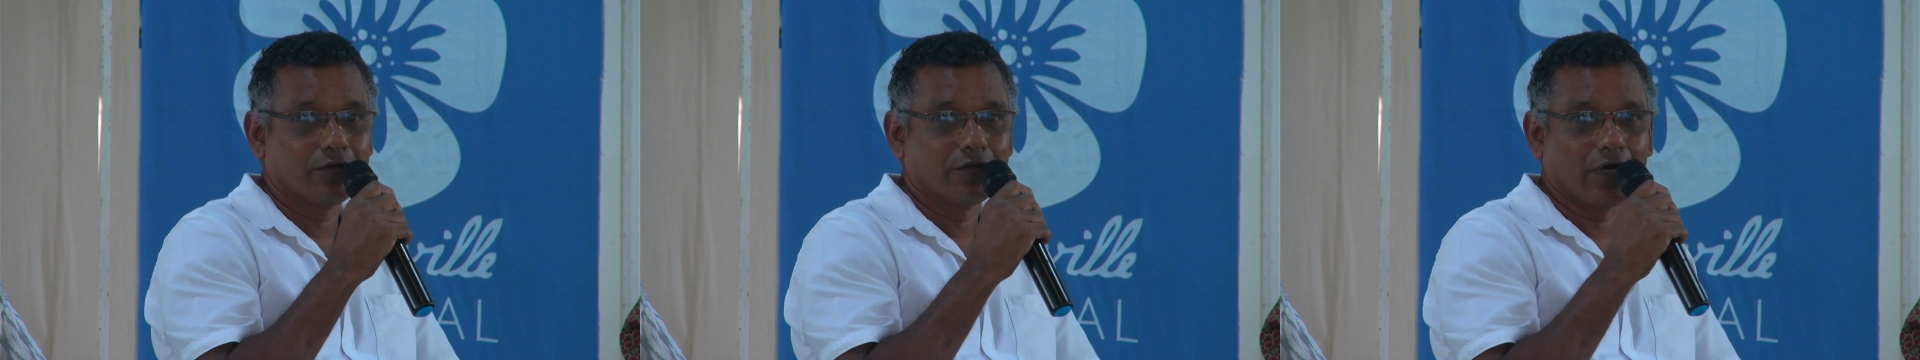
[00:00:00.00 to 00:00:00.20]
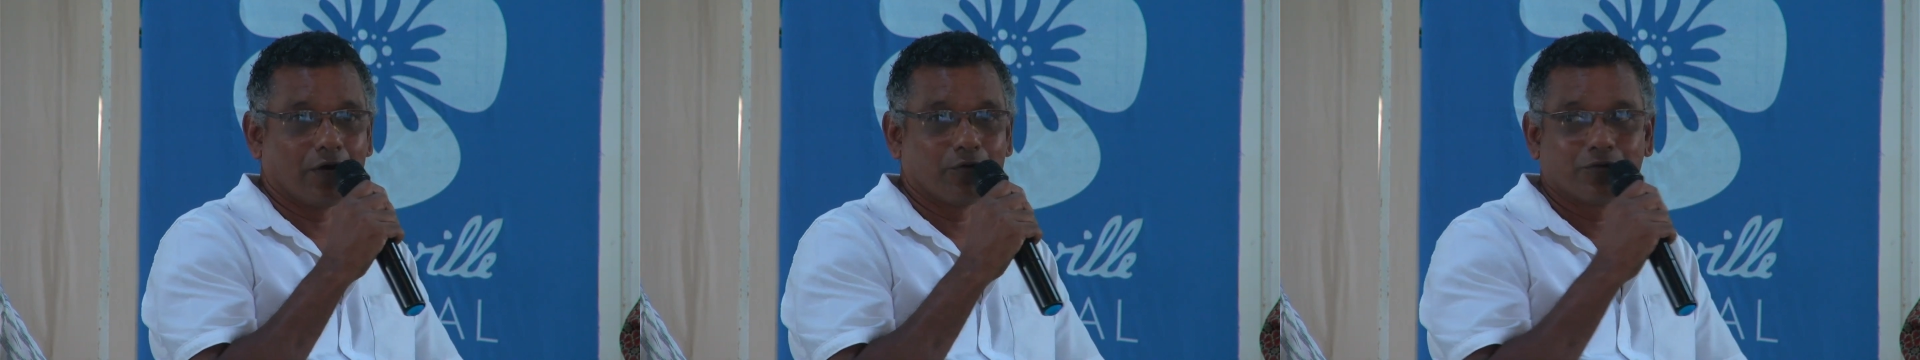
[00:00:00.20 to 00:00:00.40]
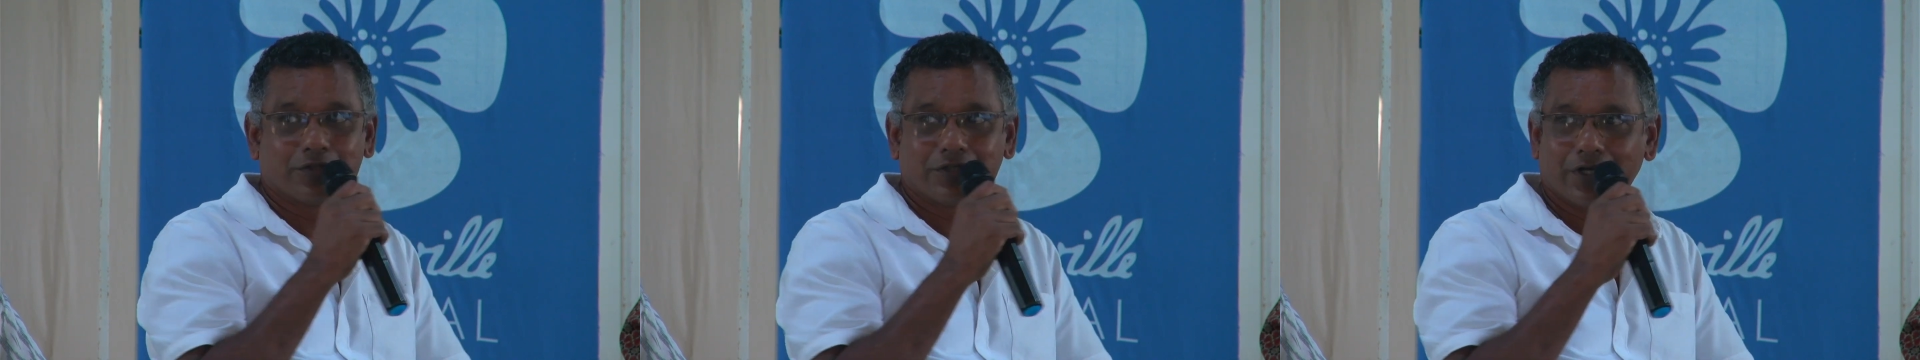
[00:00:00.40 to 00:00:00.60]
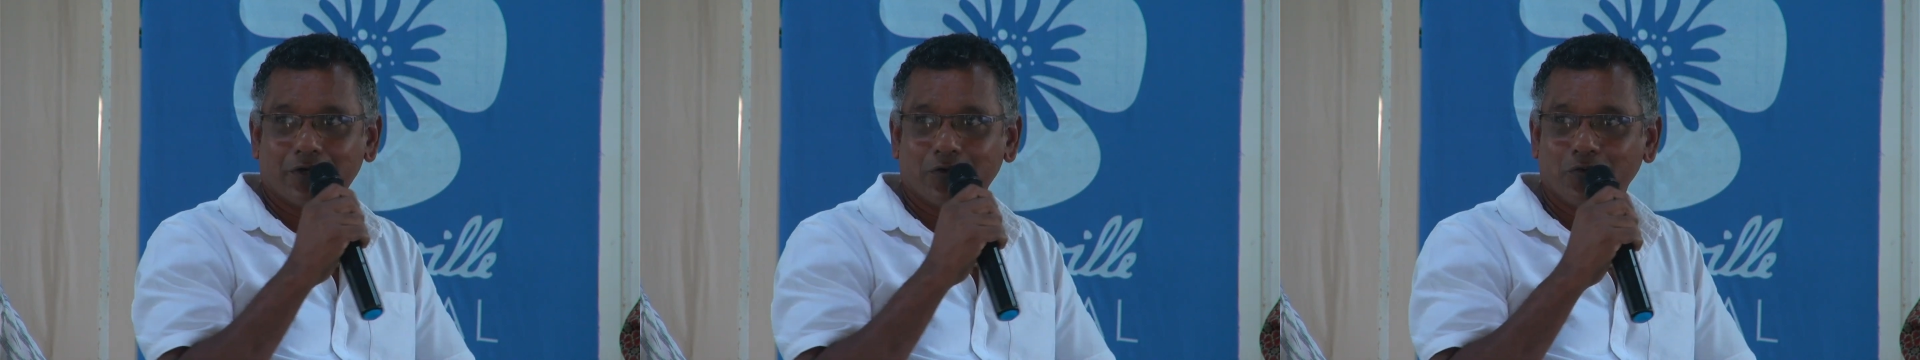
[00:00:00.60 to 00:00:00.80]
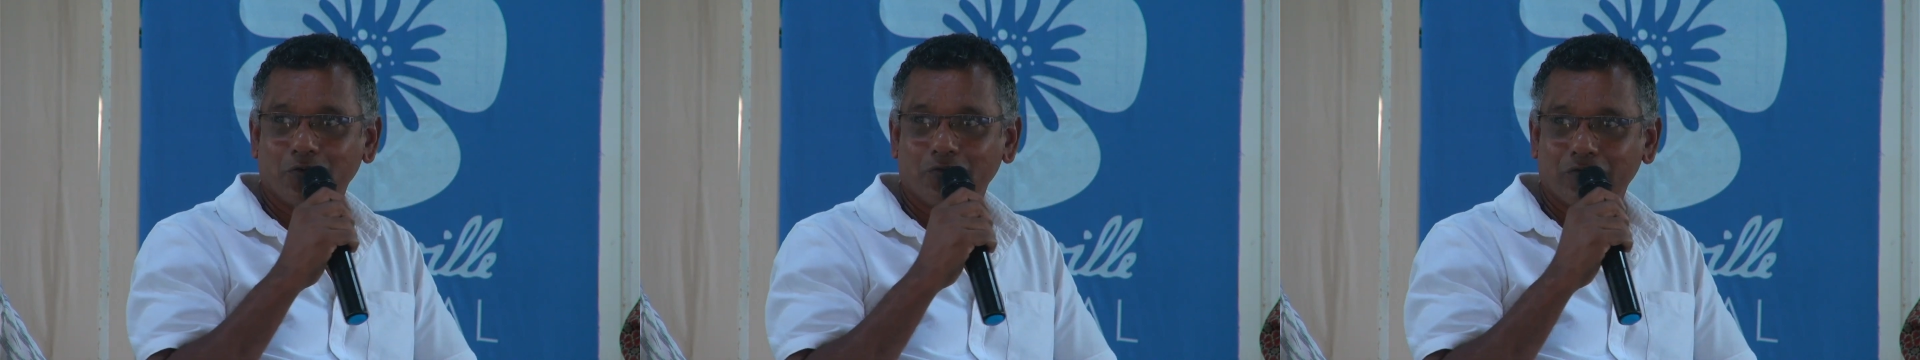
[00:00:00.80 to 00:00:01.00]
I would say
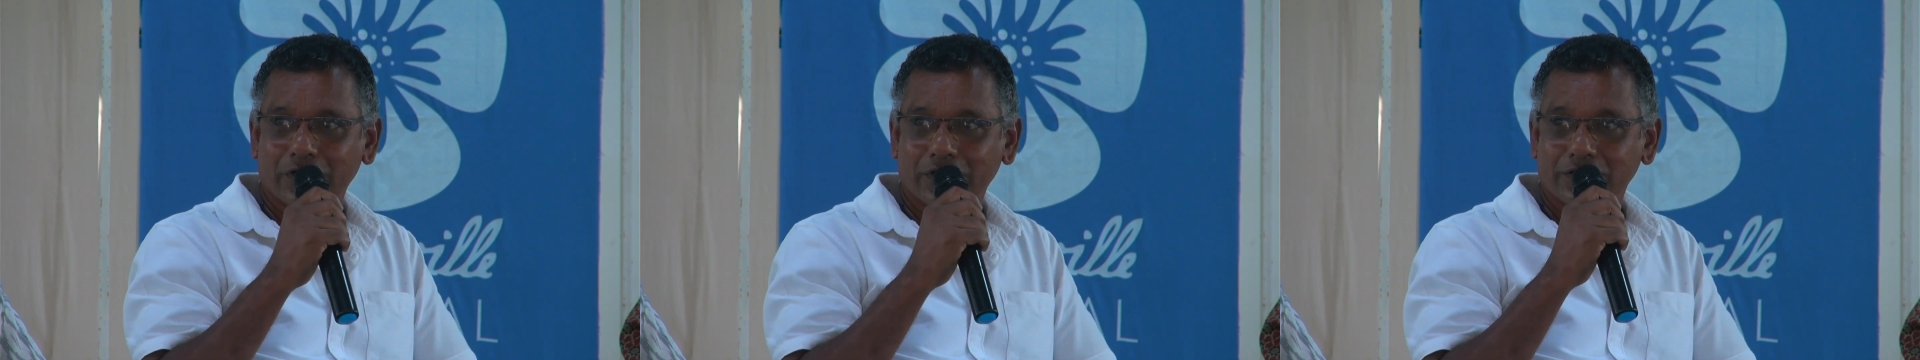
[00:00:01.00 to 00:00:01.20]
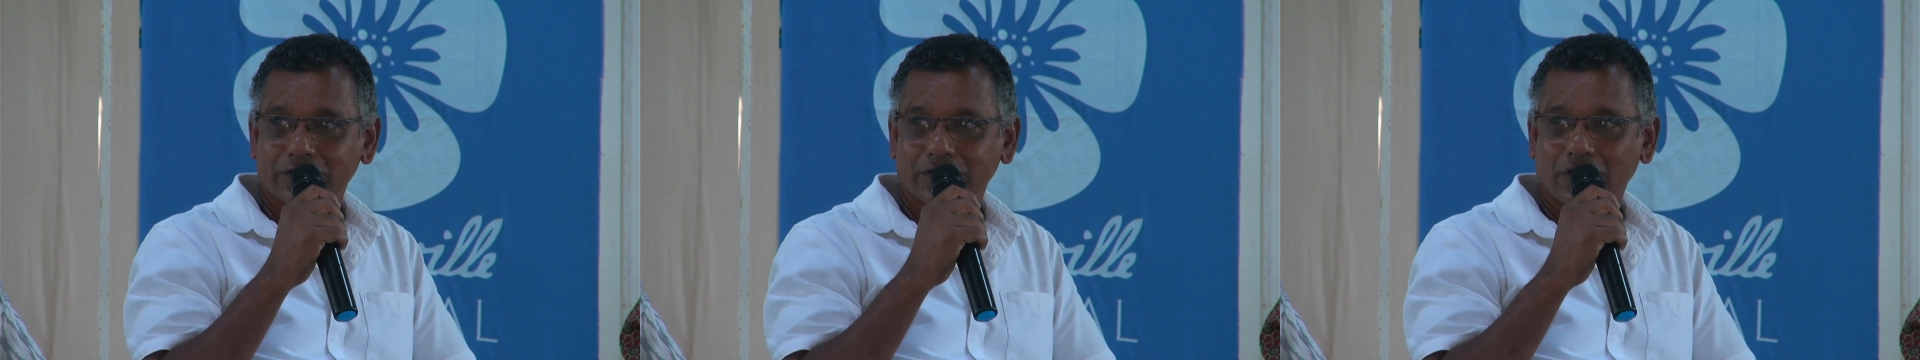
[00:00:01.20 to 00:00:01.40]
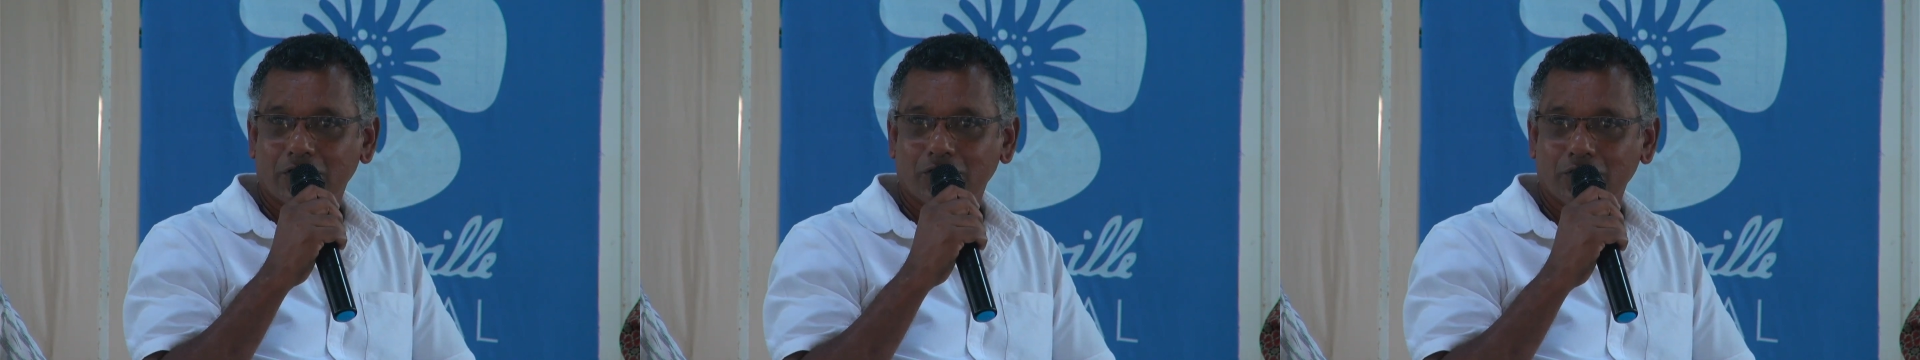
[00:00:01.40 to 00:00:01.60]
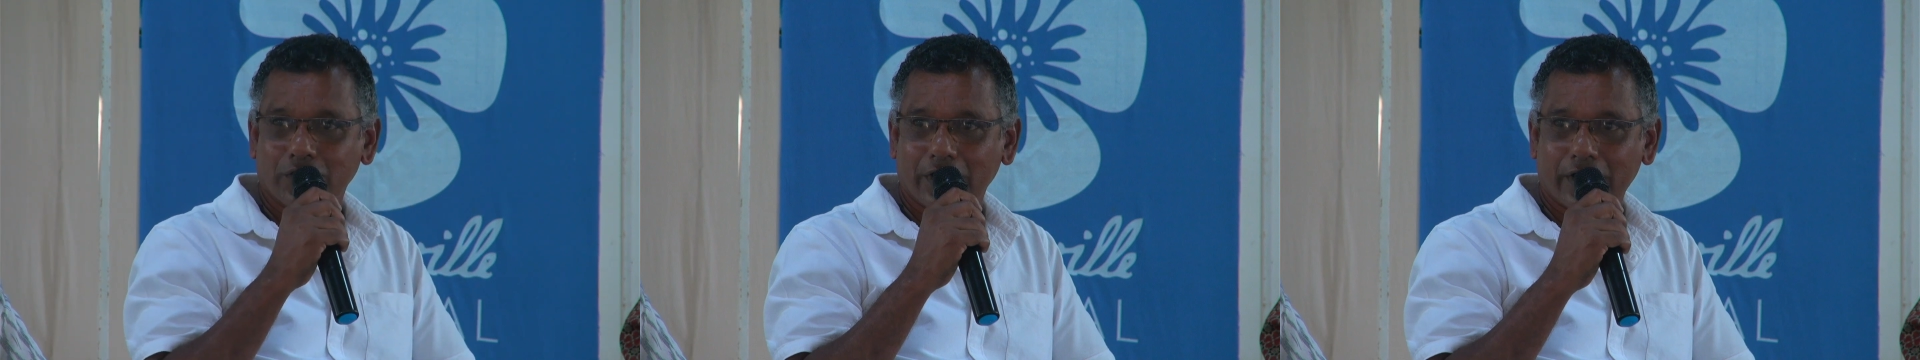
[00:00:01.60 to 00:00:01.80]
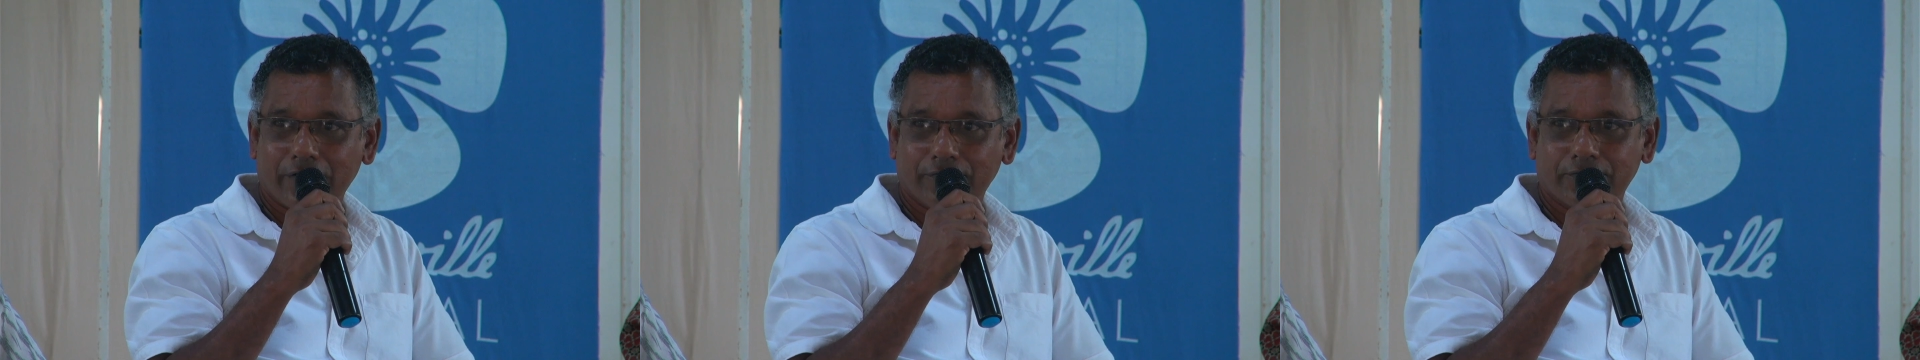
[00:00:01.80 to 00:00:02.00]
goodwill is not good
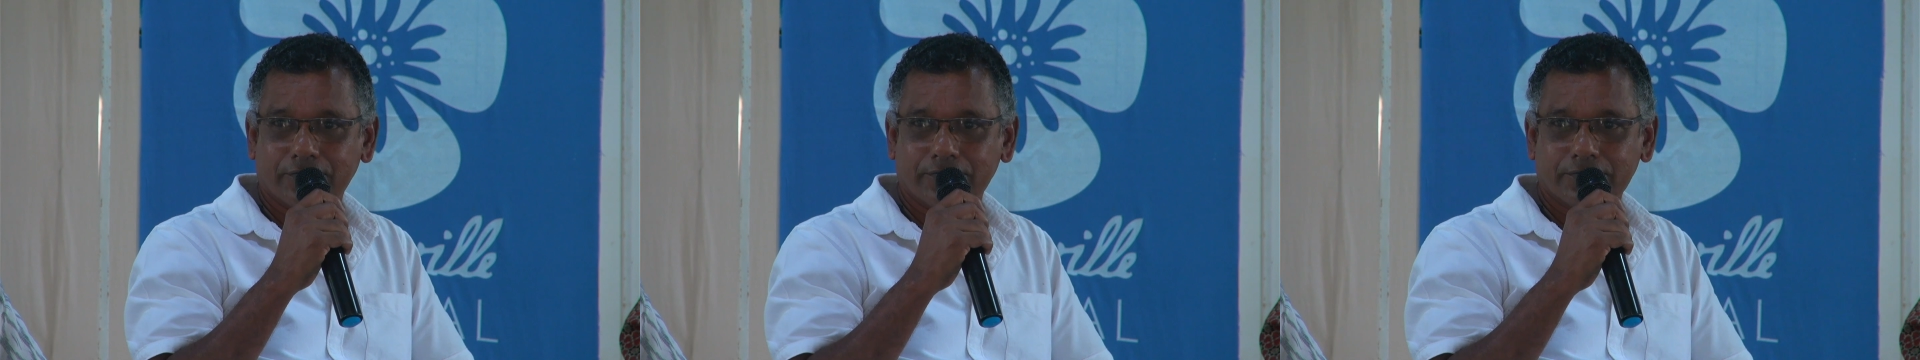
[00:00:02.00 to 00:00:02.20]
enough.